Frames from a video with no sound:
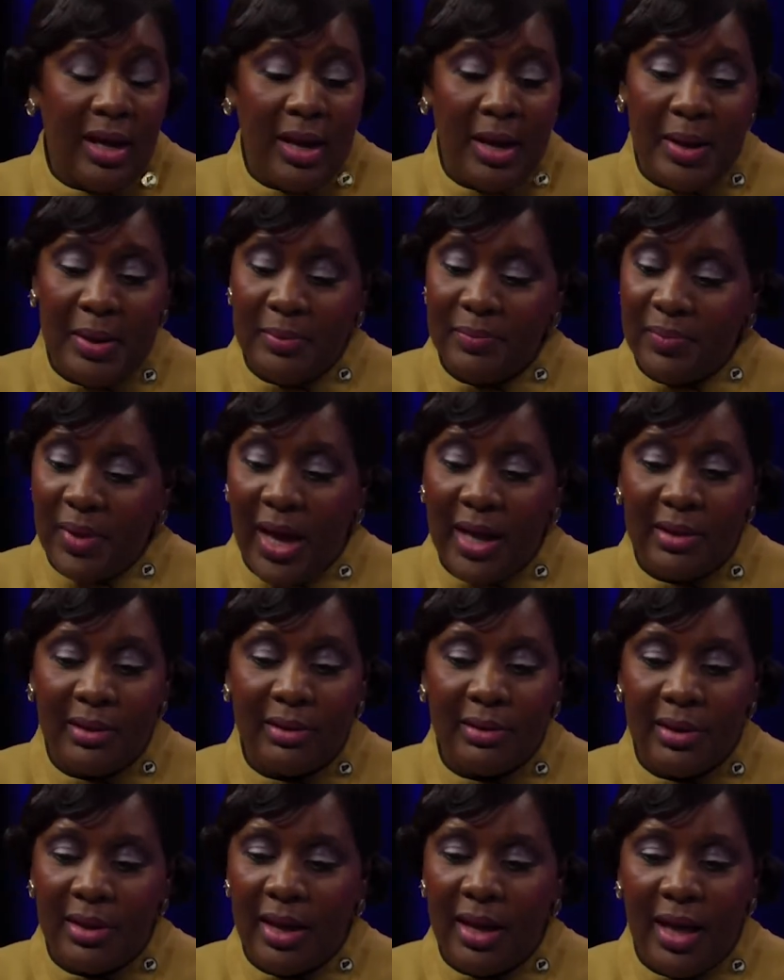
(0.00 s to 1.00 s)
Um,
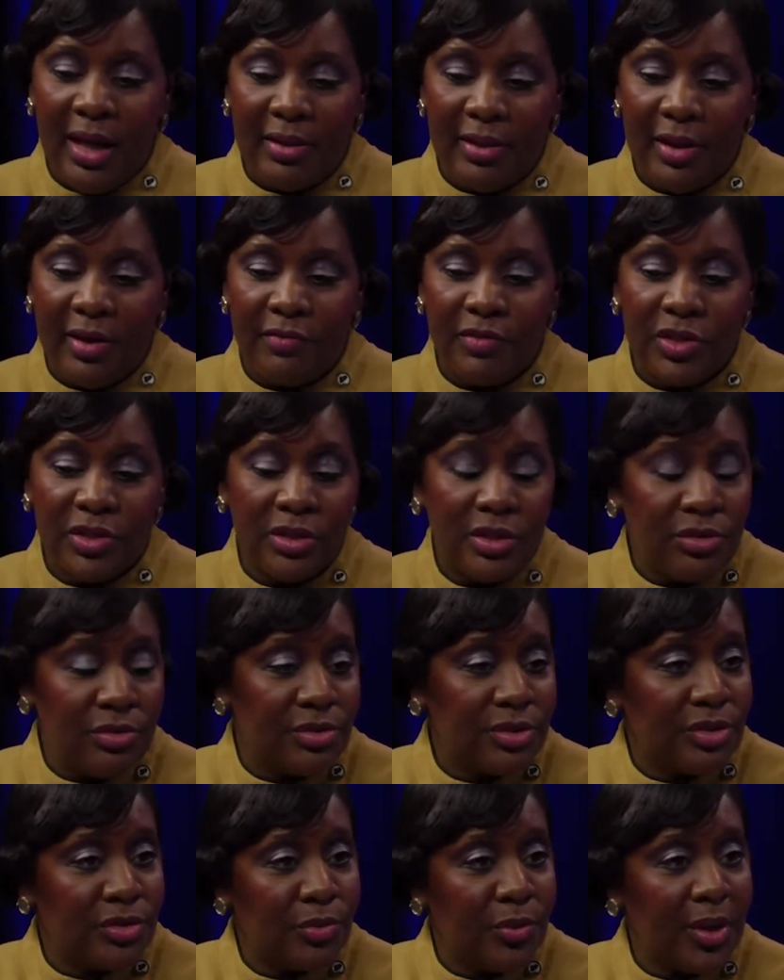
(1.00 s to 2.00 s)
I, I love the
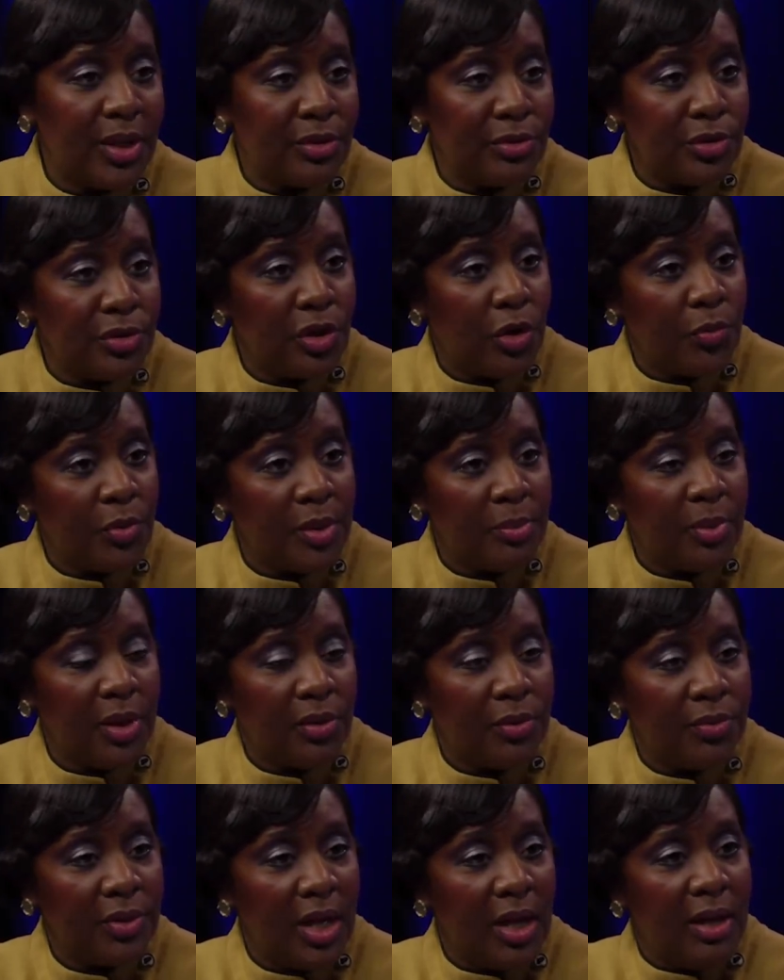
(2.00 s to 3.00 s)
seniors as well. You know, we
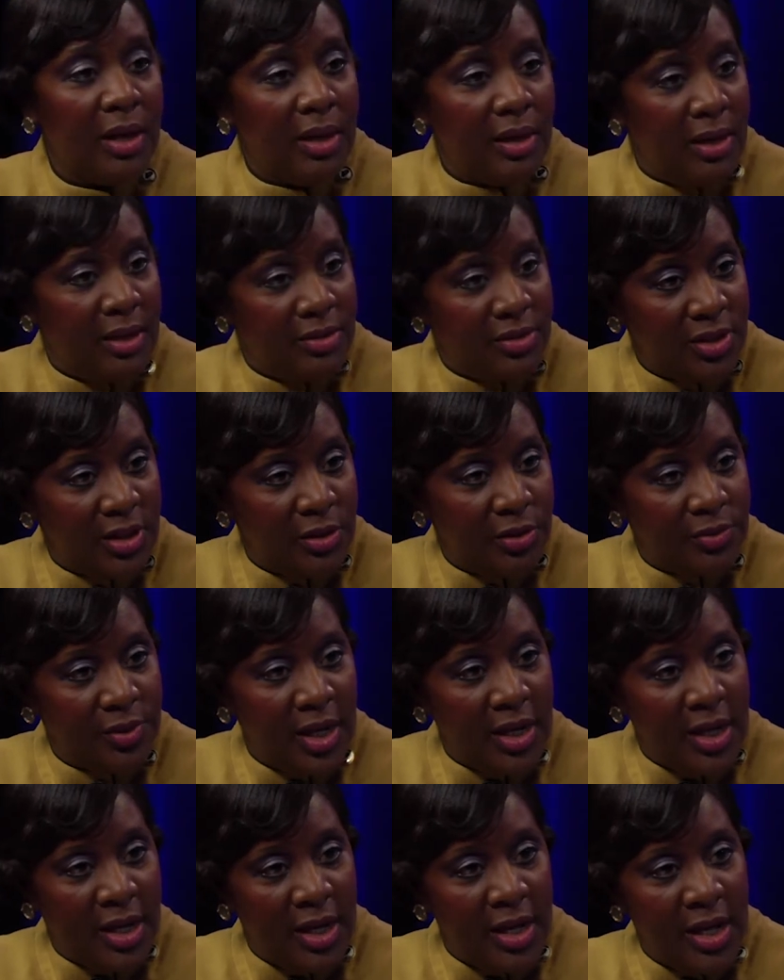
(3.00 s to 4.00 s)
both sit on
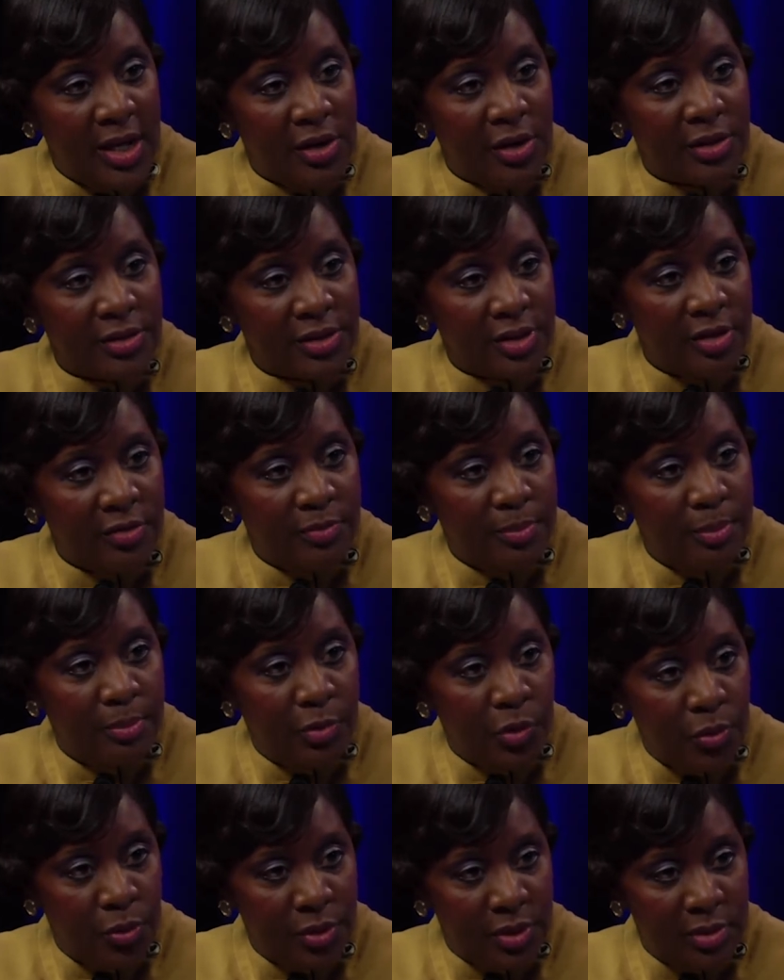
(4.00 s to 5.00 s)
the ARC mm -hmm.
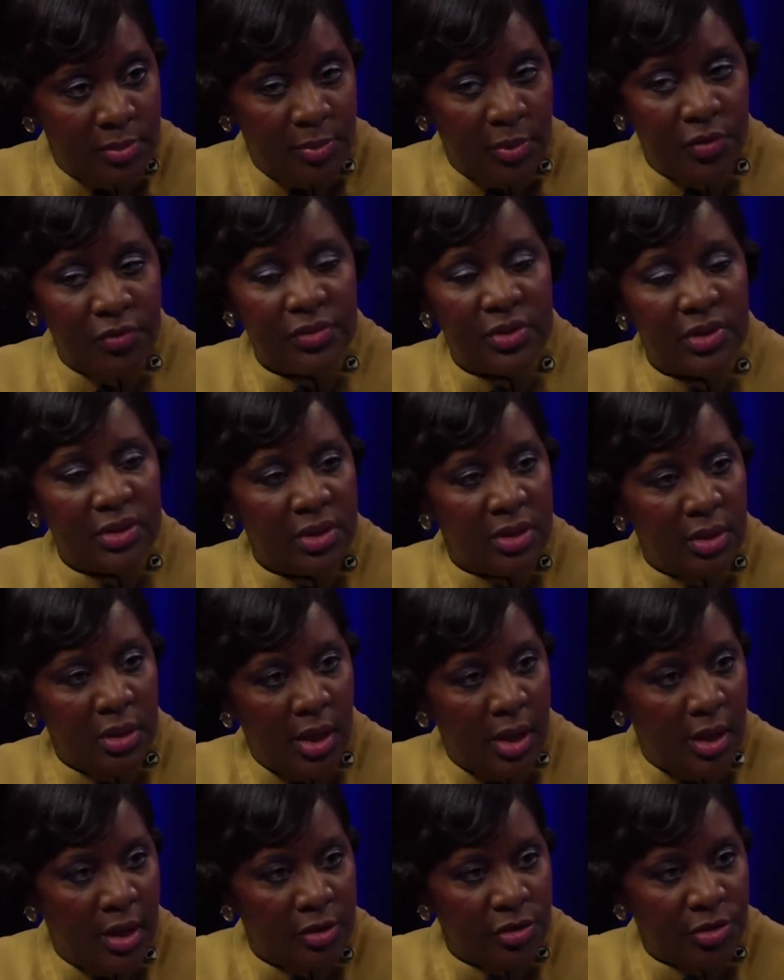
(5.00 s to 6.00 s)
boards, both the
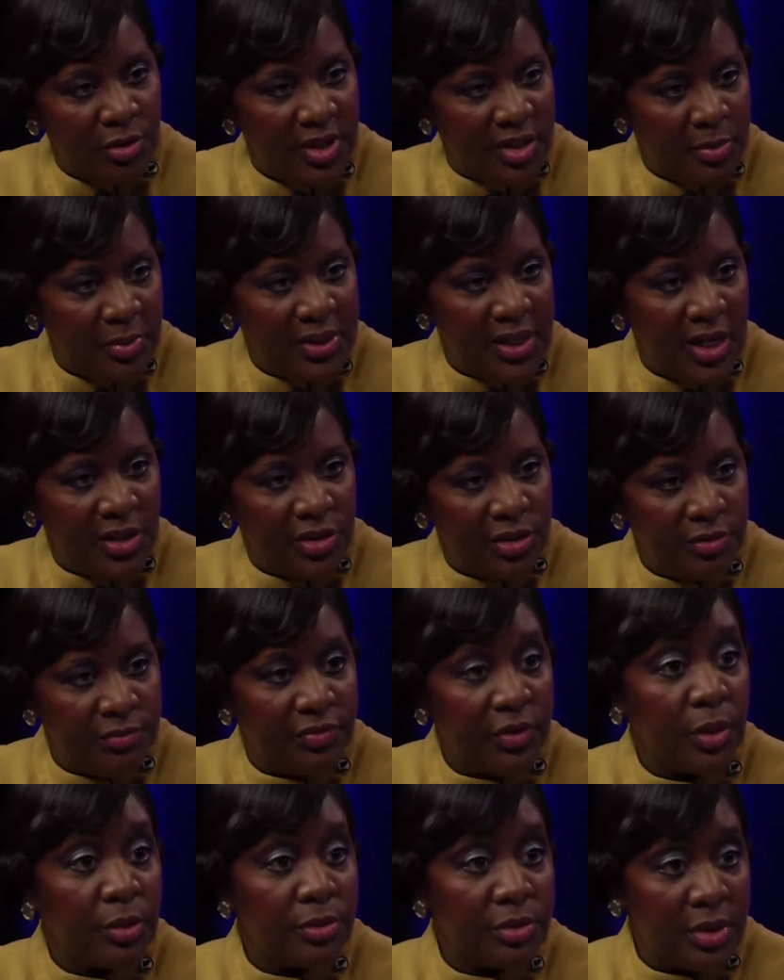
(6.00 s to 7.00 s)
uh, transportation
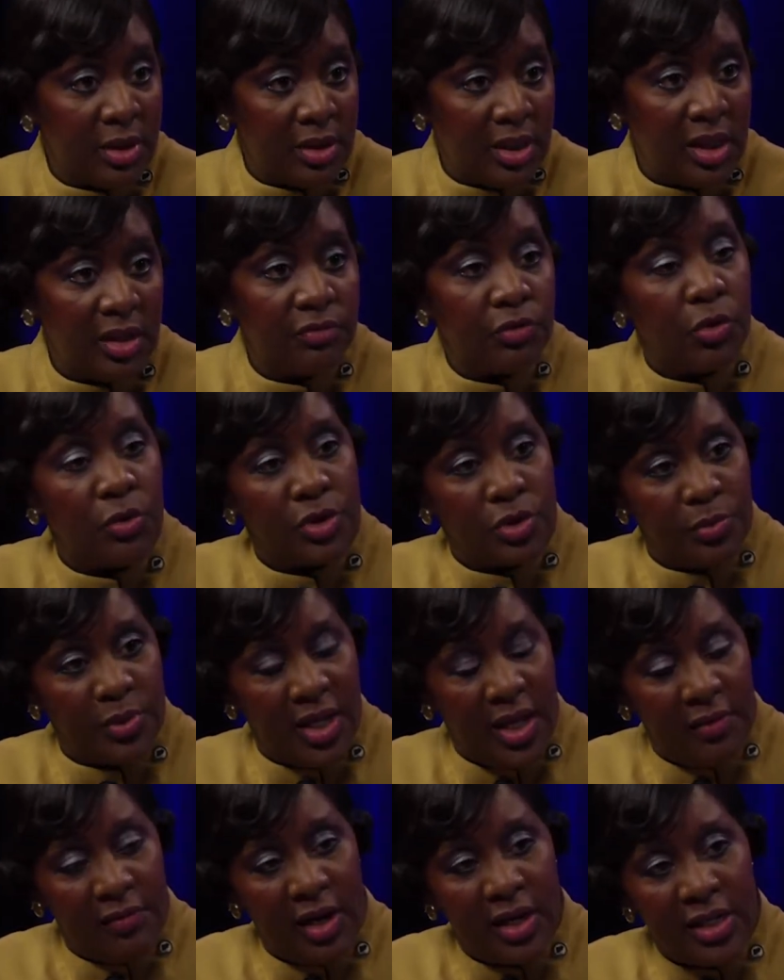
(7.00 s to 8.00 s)
person, mm -hmm. and mm-hmm. of course we
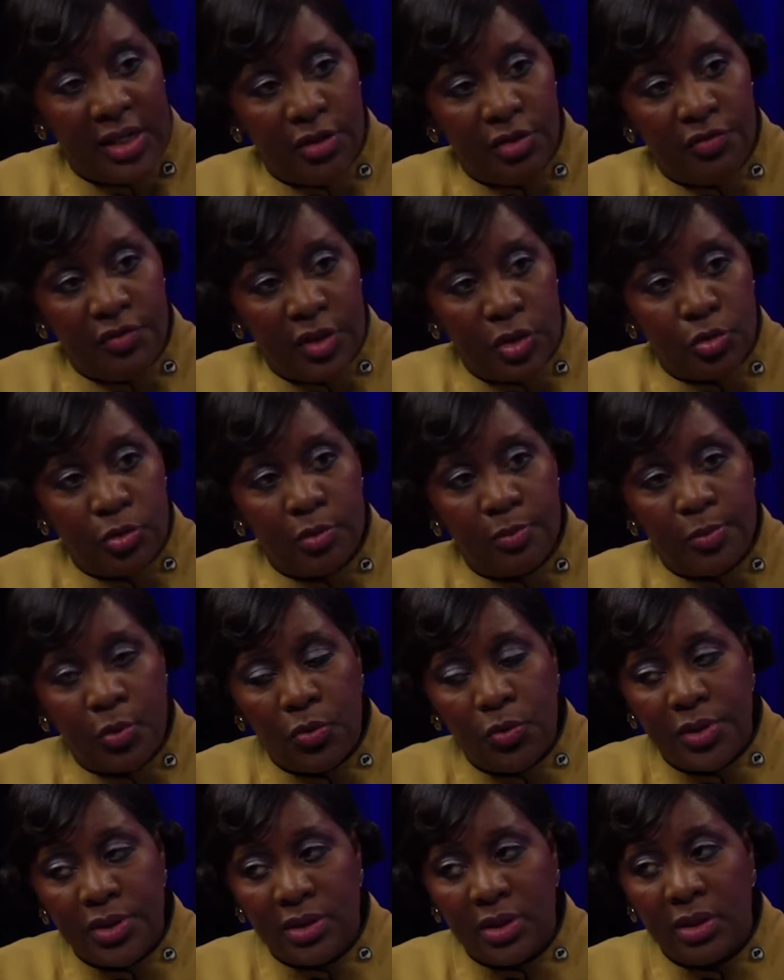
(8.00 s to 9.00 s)
have our individual boards.